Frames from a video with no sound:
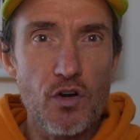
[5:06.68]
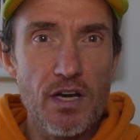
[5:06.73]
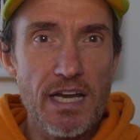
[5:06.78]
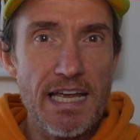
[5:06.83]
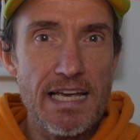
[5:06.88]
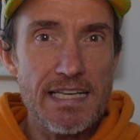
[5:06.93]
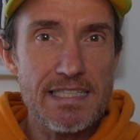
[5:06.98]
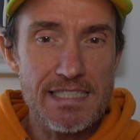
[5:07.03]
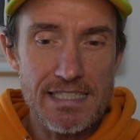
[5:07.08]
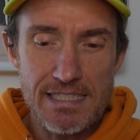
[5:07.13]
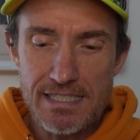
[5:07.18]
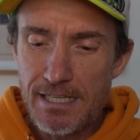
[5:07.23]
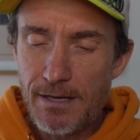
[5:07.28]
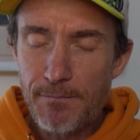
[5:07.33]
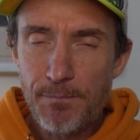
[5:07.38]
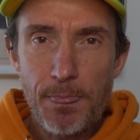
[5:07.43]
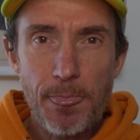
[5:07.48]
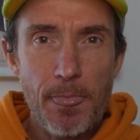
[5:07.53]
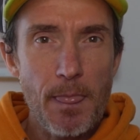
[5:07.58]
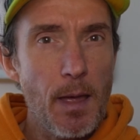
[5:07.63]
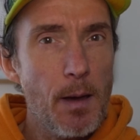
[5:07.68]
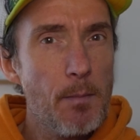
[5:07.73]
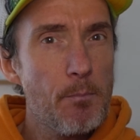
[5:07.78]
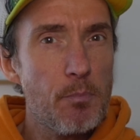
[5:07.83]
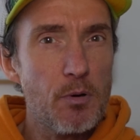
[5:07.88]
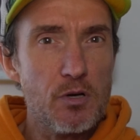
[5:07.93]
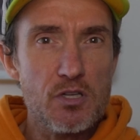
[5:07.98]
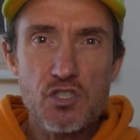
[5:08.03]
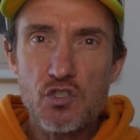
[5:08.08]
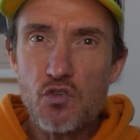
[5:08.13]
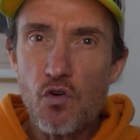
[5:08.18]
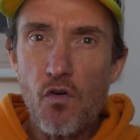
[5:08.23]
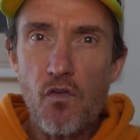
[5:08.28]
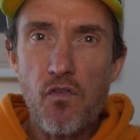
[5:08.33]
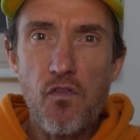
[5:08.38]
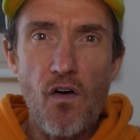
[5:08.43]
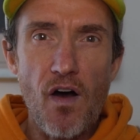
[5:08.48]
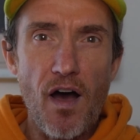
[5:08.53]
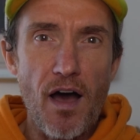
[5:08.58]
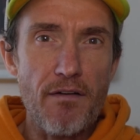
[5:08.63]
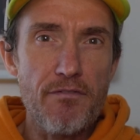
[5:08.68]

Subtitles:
laces, but so far